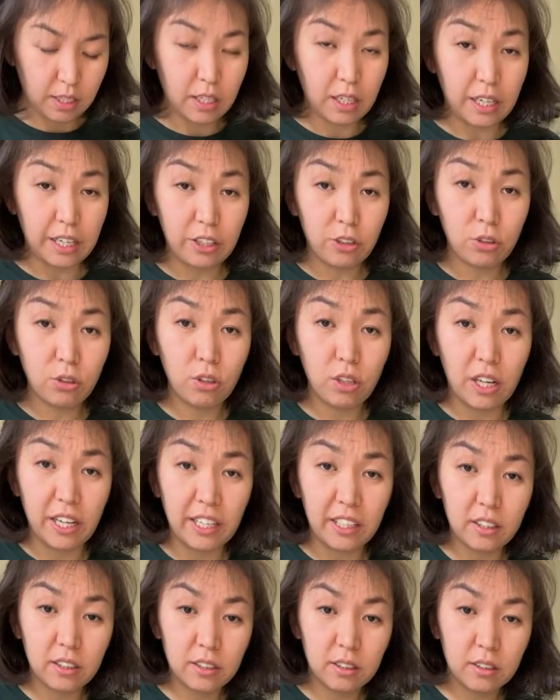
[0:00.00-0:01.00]
I don't
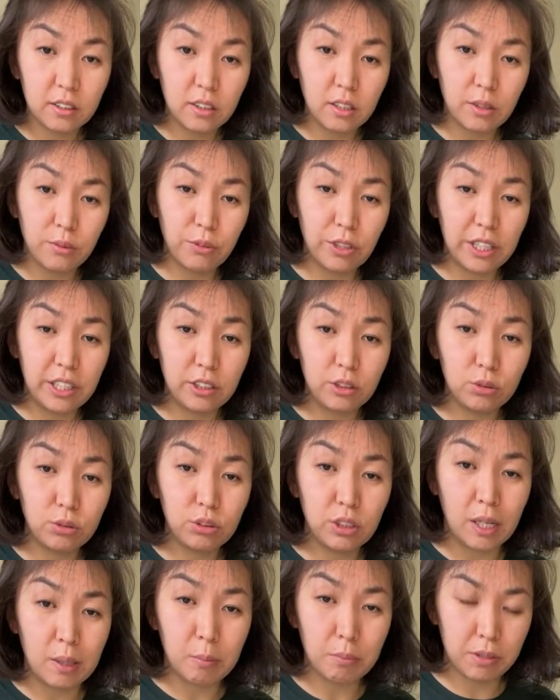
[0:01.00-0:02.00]
like, when I do
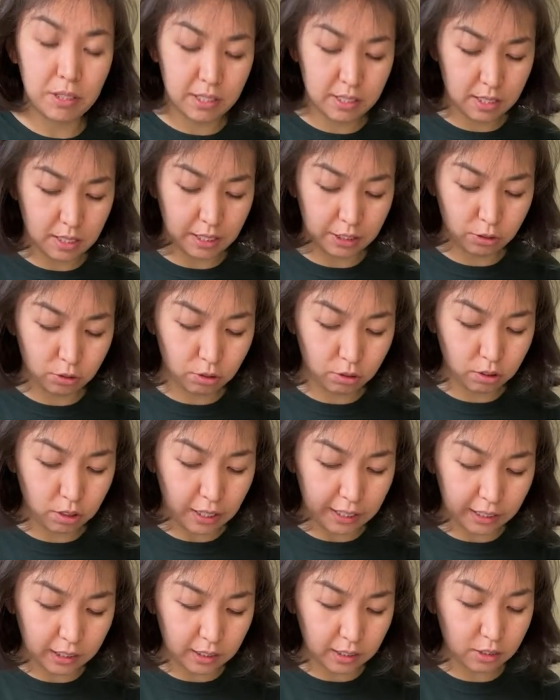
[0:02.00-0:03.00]
dumplings, I don't
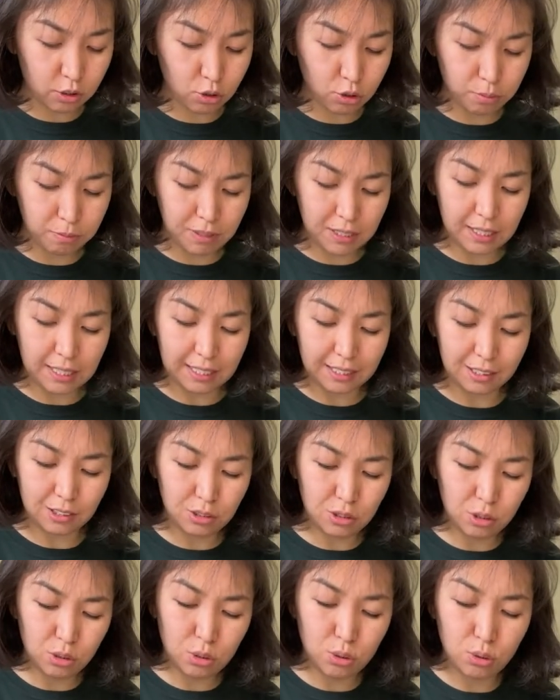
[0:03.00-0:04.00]
like it to be like
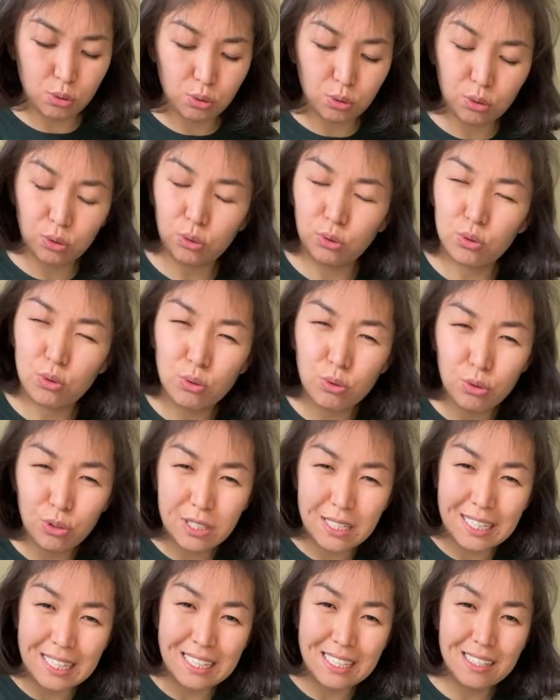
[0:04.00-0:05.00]
too
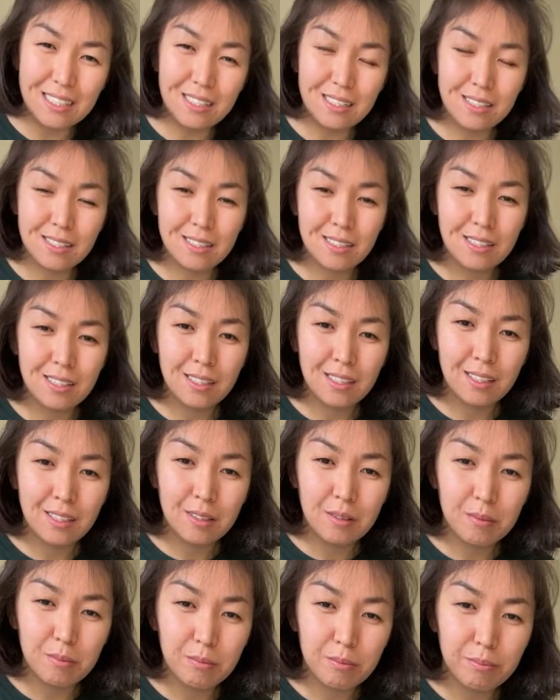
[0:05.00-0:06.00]
thin,
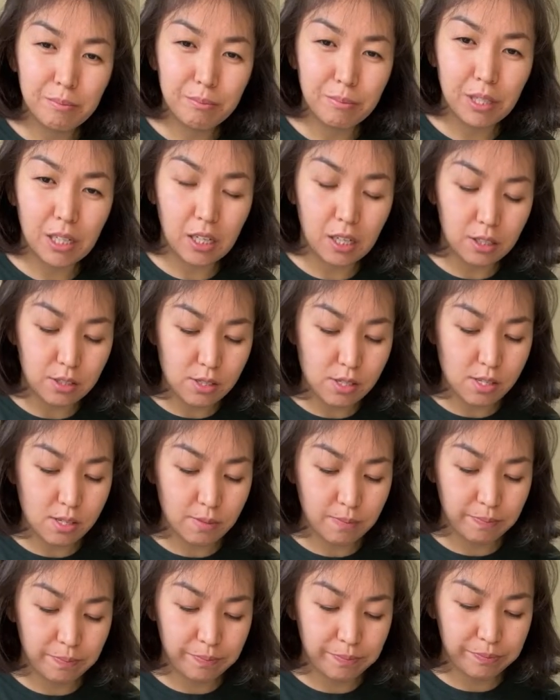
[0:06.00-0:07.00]
because
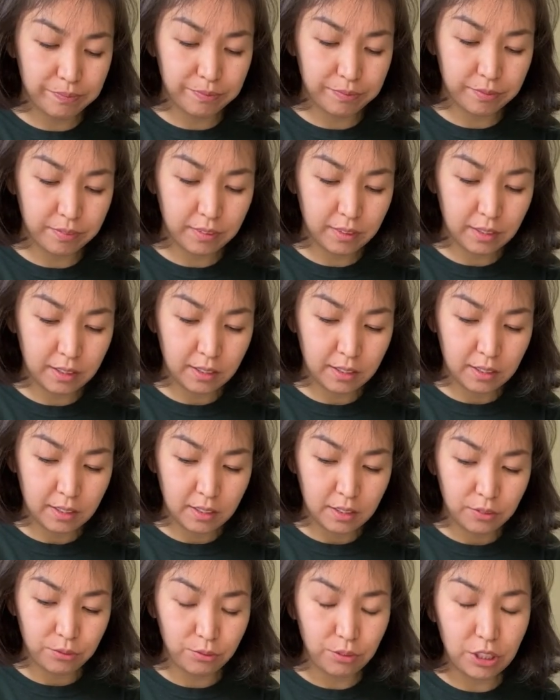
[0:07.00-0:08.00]

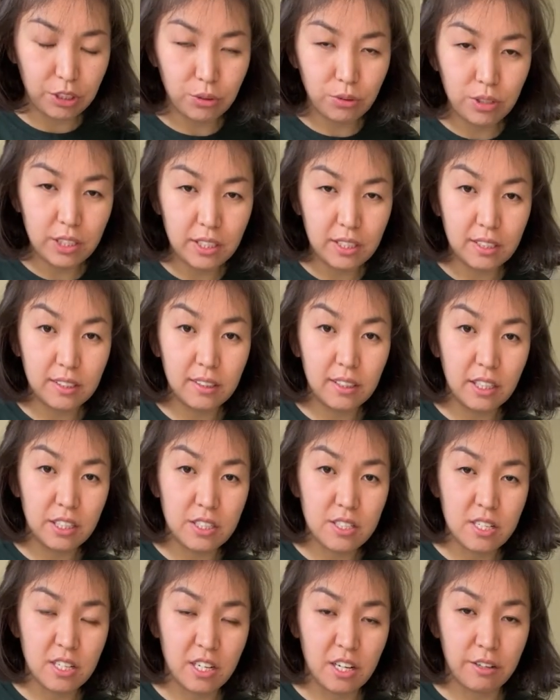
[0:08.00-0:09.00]
when you eat it, there
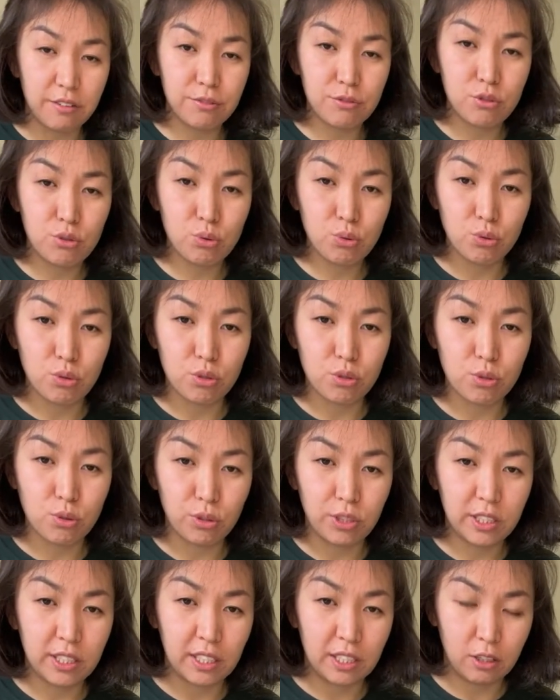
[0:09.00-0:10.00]
is enough juice so
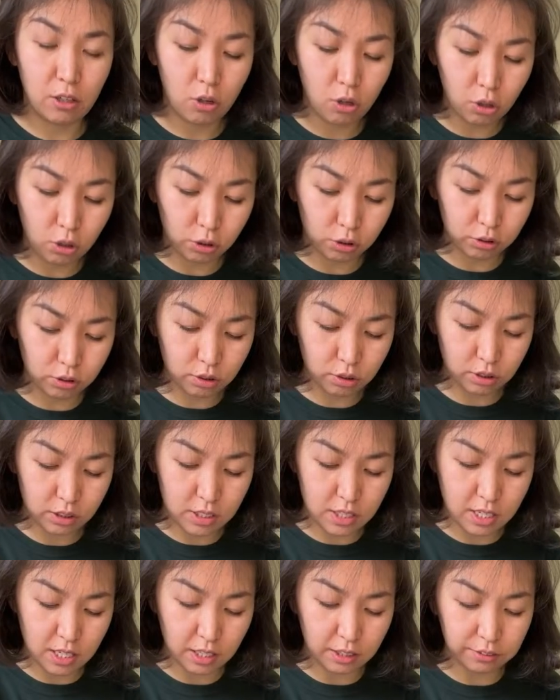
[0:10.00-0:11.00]
it can hold
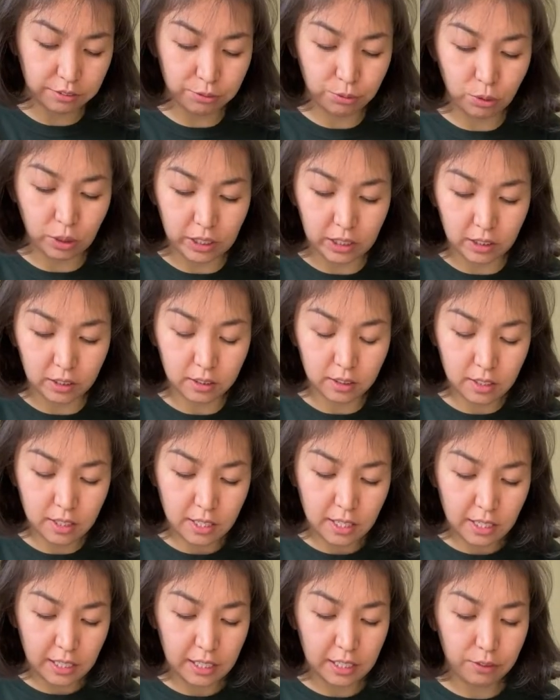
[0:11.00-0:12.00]
itself well.
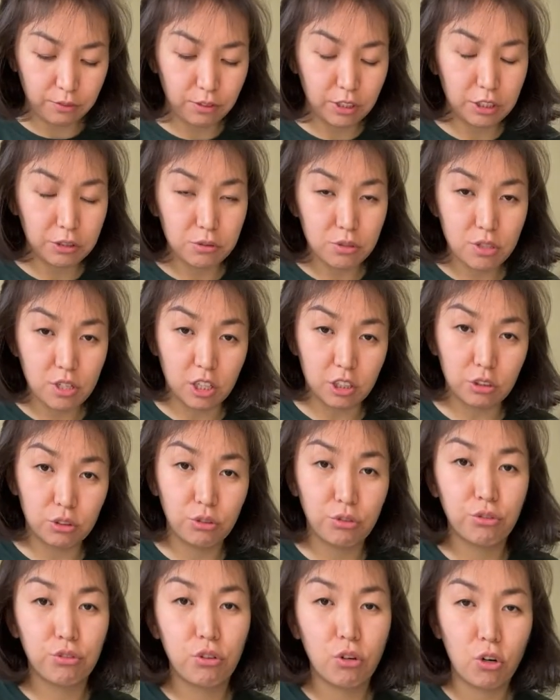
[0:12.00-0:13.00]
And when you start
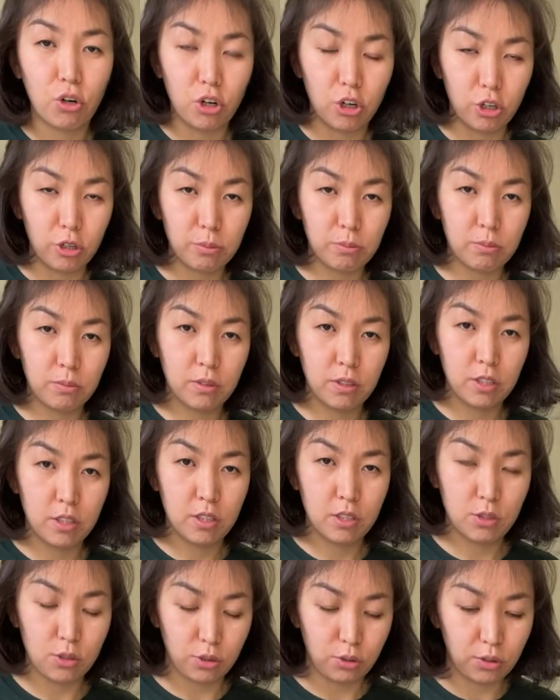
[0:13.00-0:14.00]
to form,
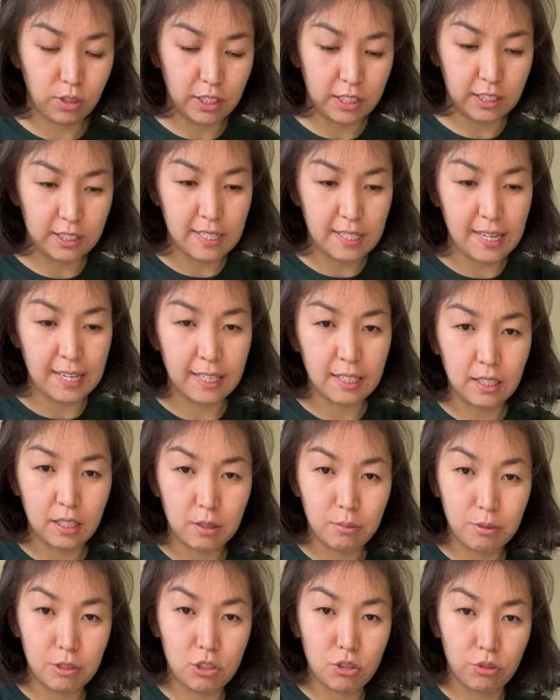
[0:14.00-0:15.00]
so you're gonna take a little
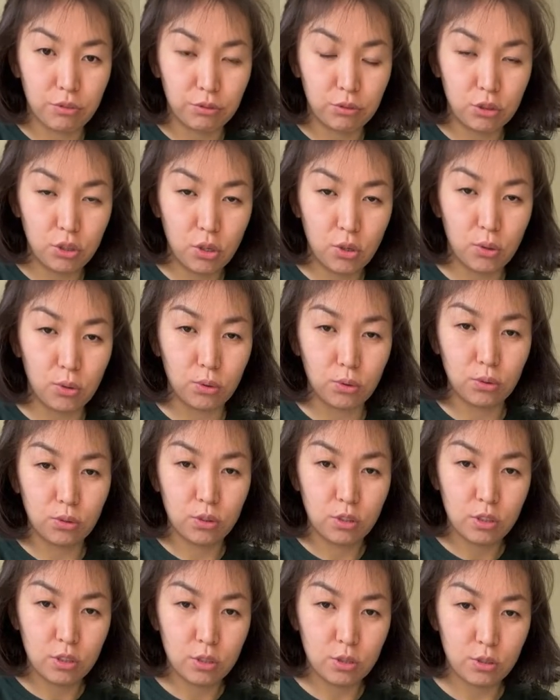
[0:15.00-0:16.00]
bit of dough,
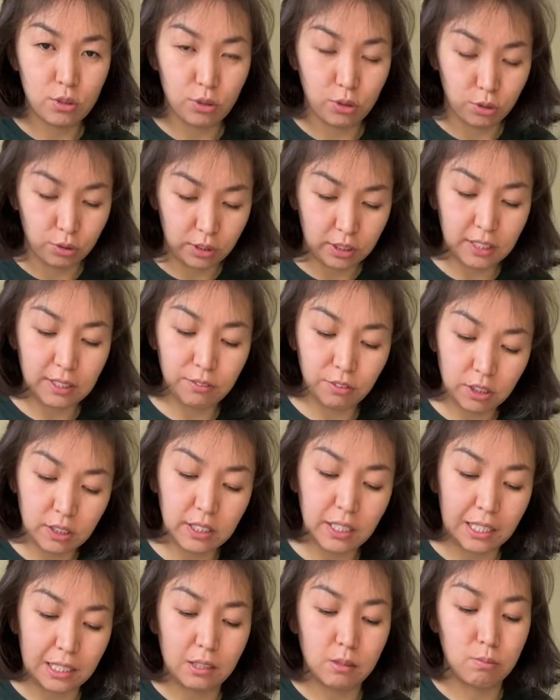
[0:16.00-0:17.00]
so it will
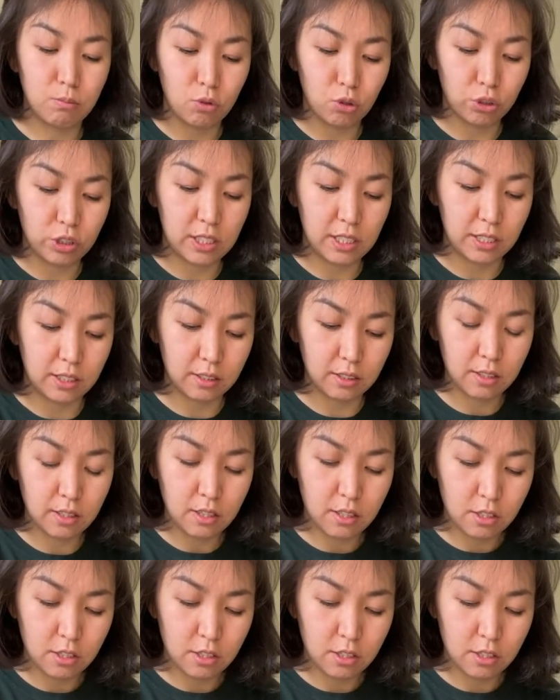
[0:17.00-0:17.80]
get more thin.